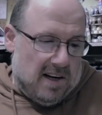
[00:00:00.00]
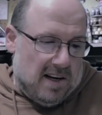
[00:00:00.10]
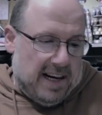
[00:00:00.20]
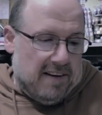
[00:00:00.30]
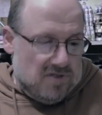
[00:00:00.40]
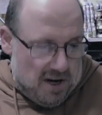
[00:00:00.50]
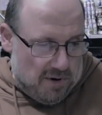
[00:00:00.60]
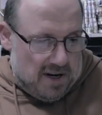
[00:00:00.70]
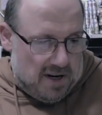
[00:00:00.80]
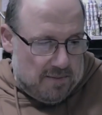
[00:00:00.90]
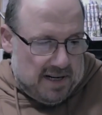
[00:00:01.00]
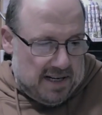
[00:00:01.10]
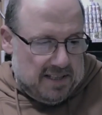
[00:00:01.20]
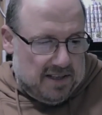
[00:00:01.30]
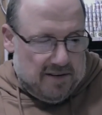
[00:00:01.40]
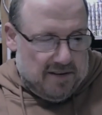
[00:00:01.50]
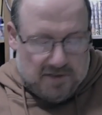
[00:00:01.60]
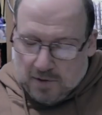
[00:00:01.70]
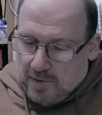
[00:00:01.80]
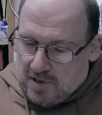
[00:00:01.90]
I have no armor and I have
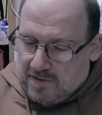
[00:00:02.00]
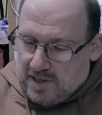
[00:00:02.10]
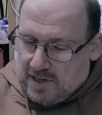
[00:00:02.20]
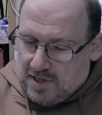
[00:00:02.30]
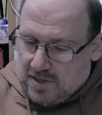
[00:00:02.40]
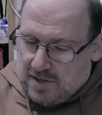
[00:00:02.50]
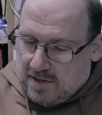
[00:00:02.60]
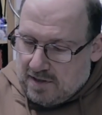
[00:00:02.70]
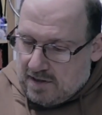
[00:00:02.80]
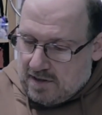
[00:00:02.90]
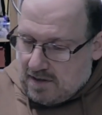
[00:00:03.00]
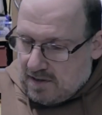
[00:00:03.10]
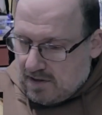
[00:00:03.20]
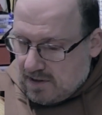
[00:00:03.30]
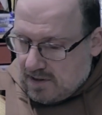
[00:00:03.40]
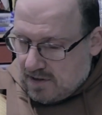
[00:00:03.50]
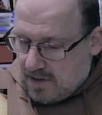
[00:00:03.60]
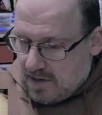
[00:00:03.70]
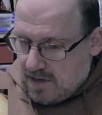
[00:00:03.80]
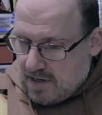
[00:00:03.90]
no motivation.
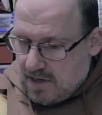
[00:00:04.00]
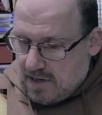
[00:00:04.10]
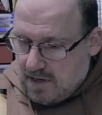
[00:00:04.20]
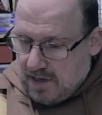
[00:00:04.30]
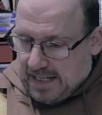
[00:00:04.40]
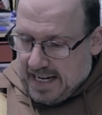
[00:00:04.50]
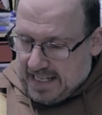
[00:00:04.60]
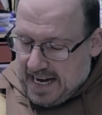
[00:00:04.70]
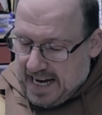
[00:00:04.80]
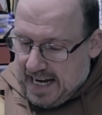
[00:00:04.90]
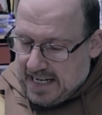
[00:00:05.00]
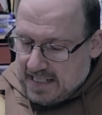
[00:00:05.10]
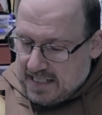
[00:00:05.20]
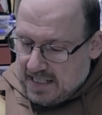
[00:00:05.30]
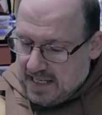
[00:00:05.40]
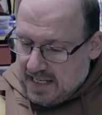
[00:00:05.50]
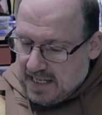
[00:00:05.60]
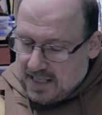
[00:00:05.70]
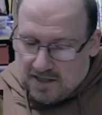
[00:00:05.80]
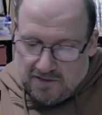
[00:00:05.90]
Uh, I get an 8, he
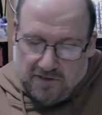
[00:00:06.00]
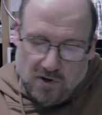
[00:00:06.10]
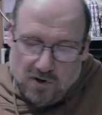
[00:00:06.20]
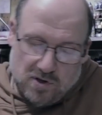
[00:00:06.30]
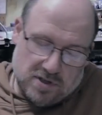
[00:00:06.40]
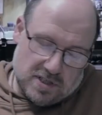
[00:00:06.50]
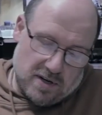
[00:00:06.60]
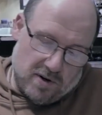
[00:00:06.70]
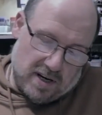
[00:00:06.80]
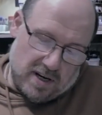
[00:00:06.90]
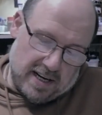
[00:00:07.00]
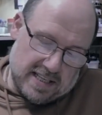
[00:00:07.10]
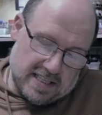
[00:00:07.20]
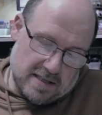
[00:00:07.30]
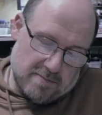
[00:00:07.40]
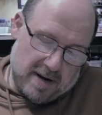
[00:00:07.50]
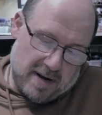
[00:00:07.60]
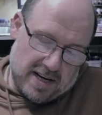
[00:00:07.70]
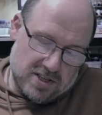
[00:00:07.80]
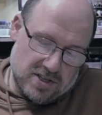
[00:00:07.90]
gets a 4, so I
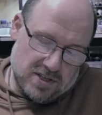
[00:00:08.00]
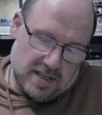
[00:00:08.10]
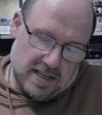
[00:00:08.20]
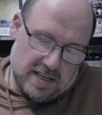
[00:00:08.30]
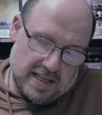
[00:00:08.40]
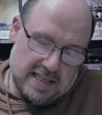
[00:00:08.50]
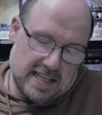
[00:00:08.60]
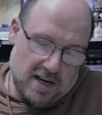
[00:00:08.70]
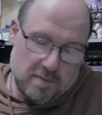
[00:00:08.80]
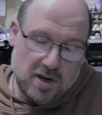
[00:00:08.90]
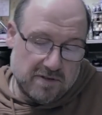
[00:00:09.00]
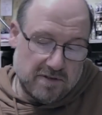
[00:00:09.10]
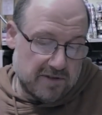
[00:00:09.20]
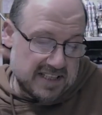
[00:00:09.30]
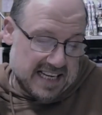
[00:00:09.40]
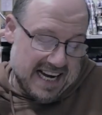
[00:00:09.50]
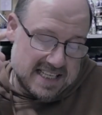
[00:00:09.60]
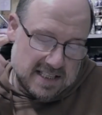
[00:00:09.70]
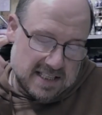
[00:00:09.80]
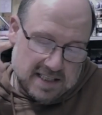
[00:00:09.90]
smash uh, his helmet off of his head.